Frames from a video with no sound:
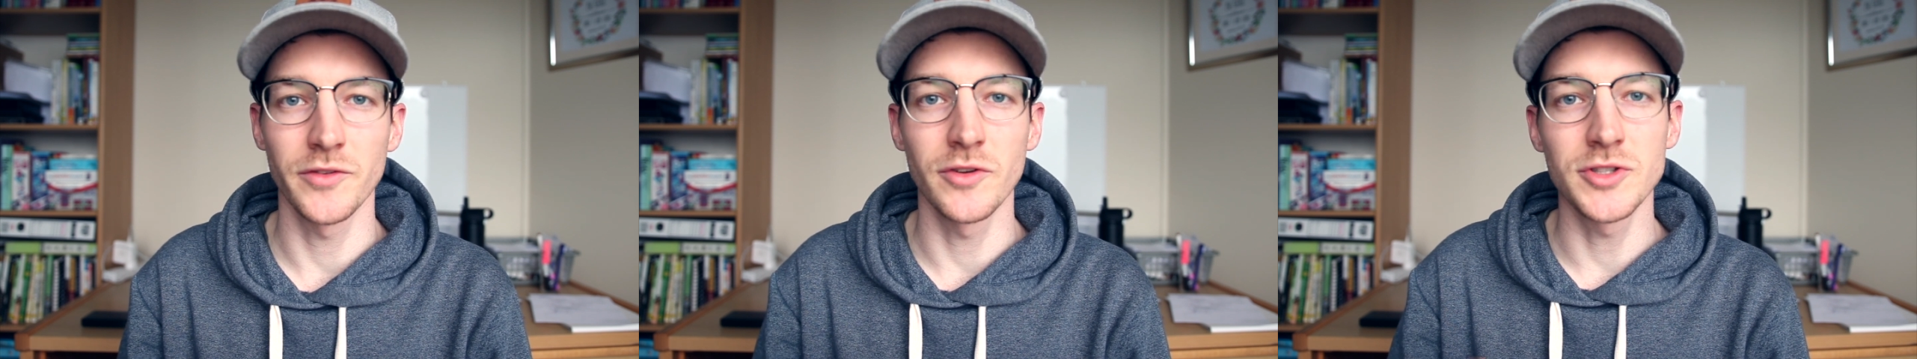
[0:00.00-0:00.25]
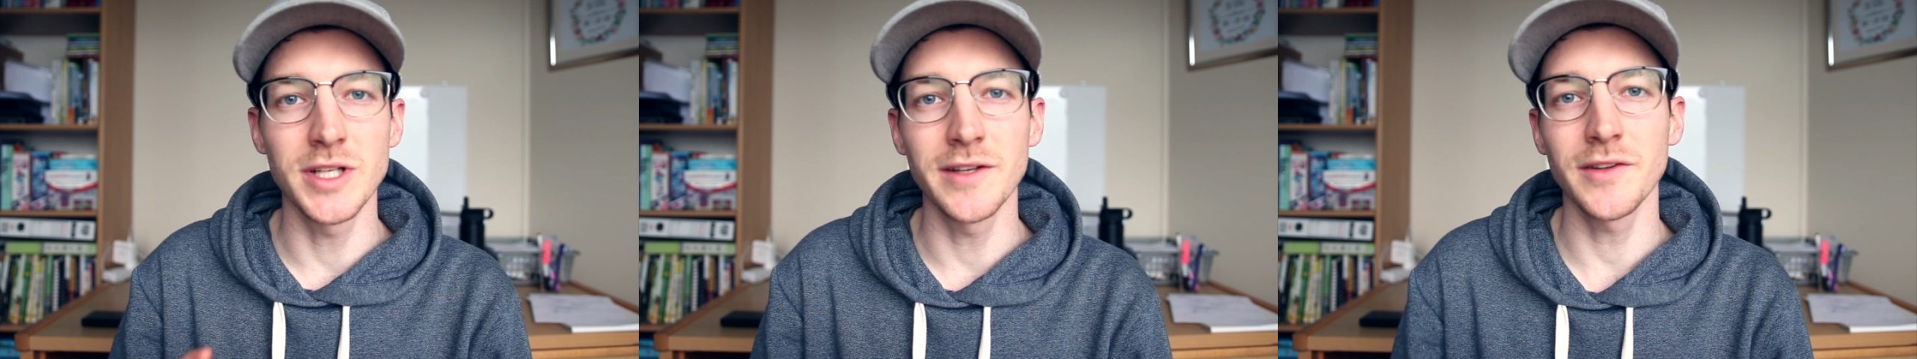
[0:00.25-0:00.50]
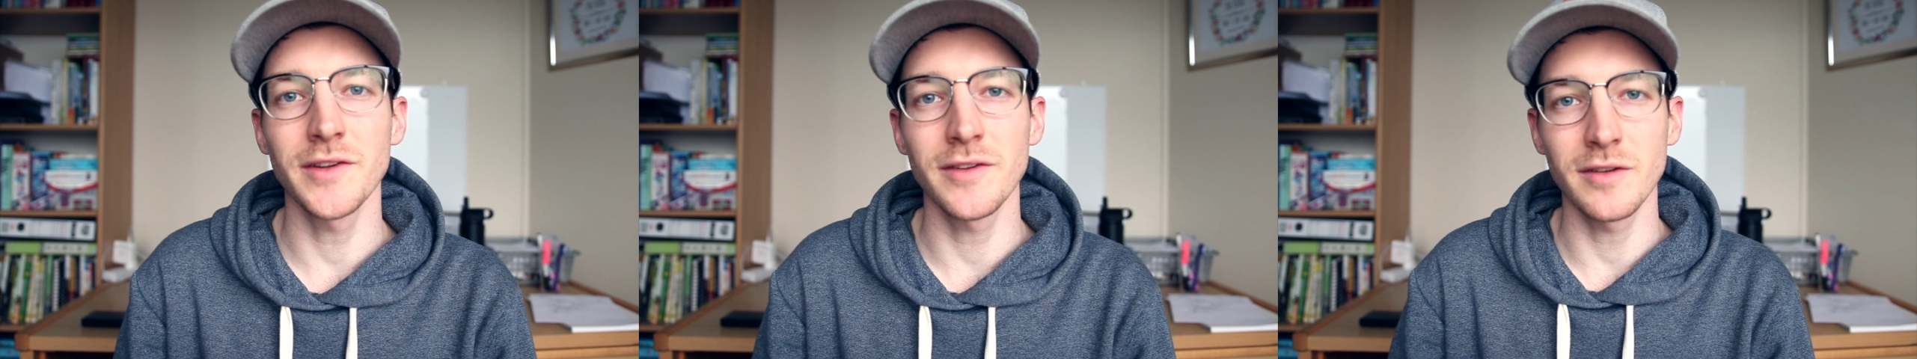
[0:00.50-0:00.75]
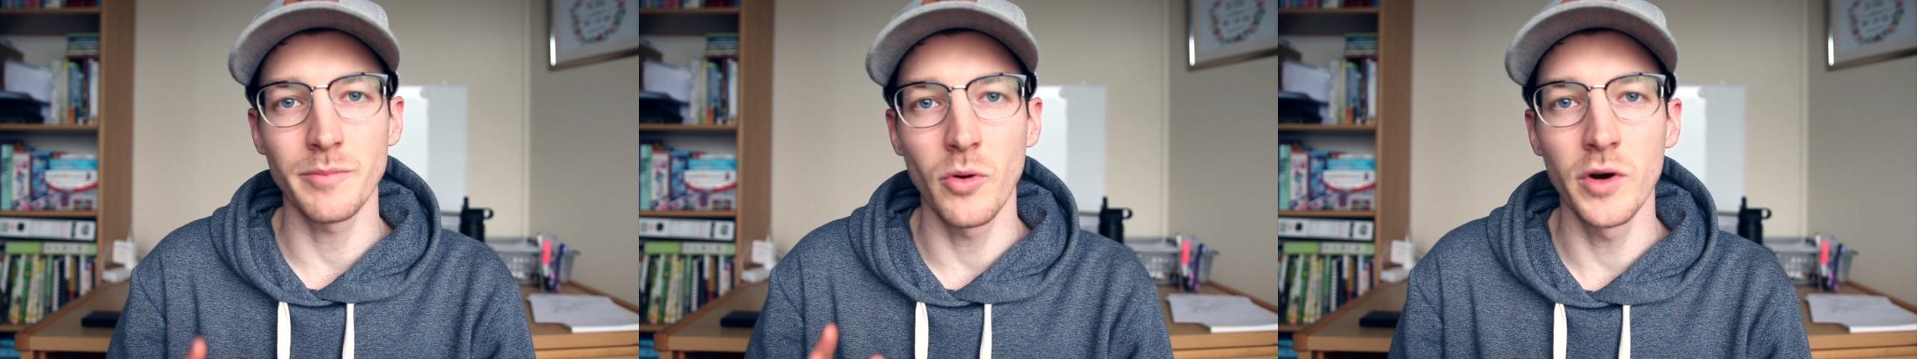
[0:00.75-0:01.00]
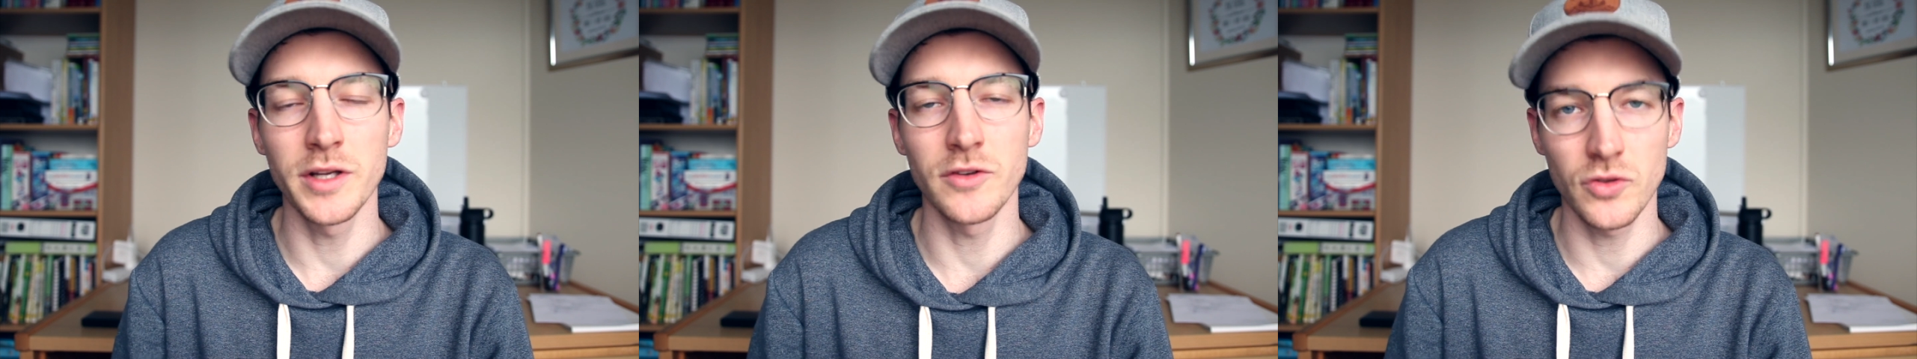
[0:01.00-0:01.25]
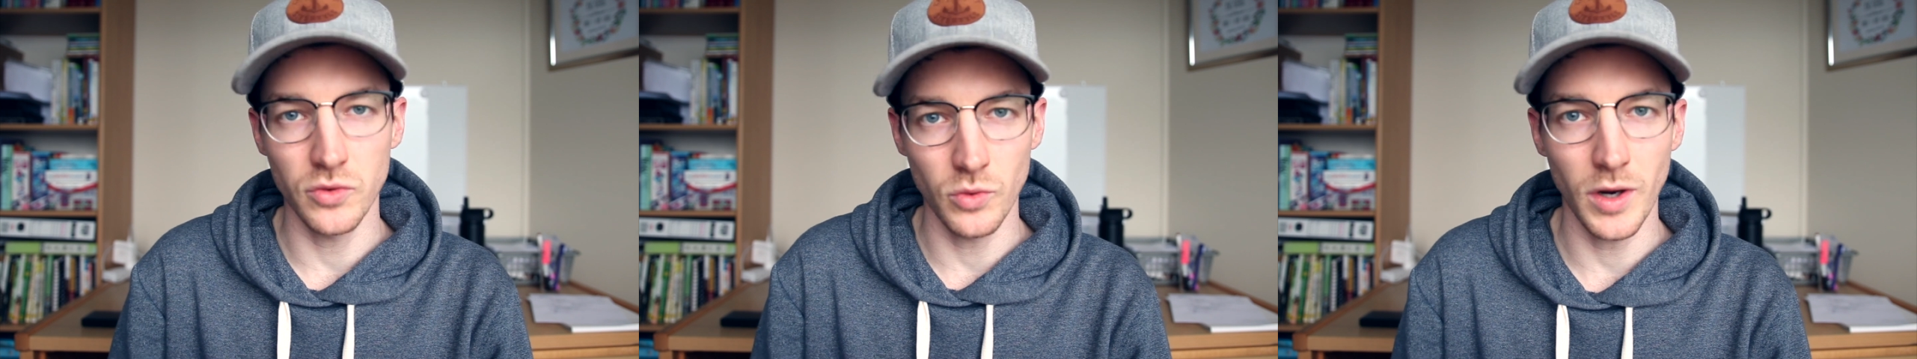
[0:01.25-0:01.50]
So Jesus has appointed
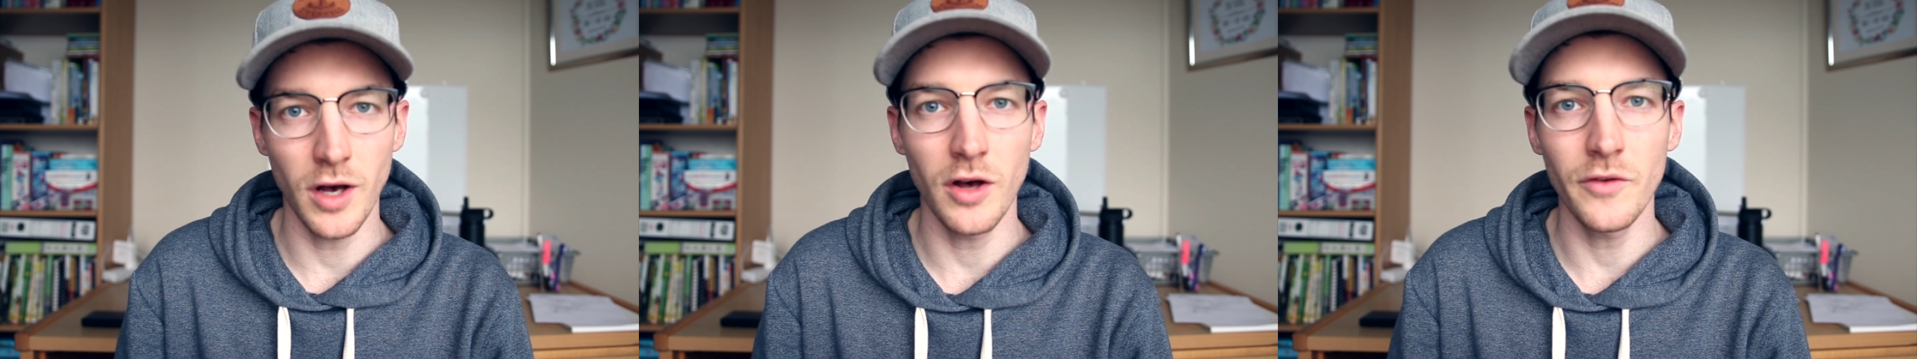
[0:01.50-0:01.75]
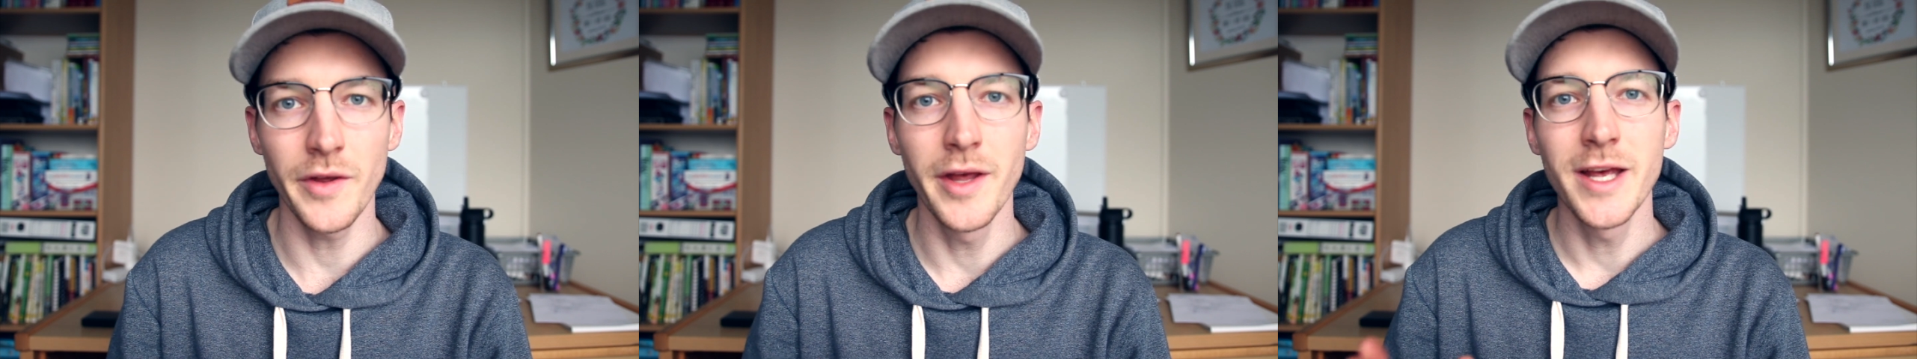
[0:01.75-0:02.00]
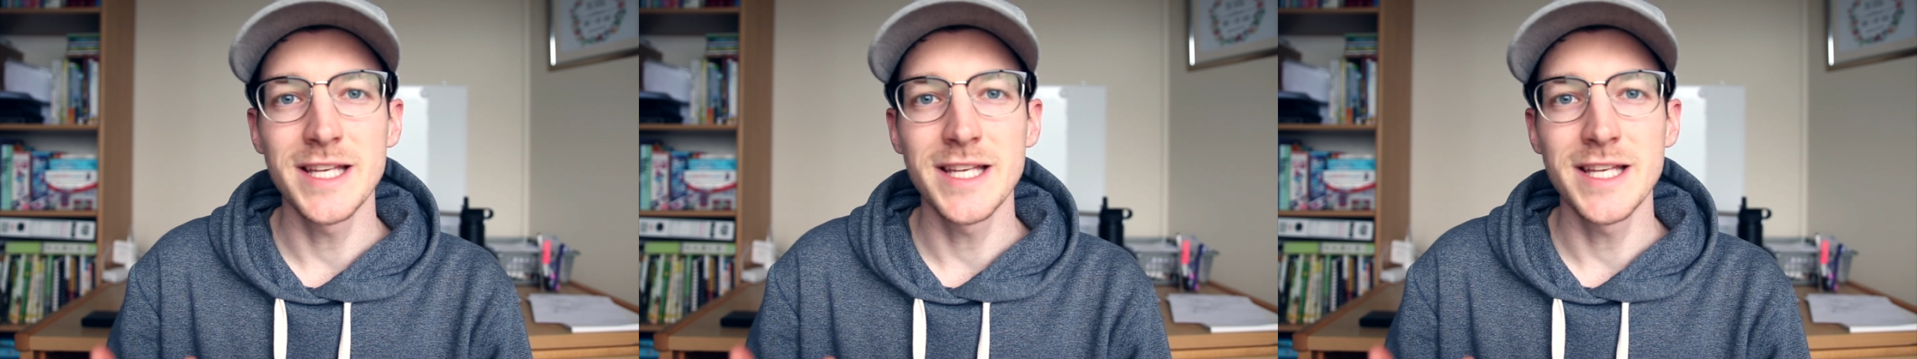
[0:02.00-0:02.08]
12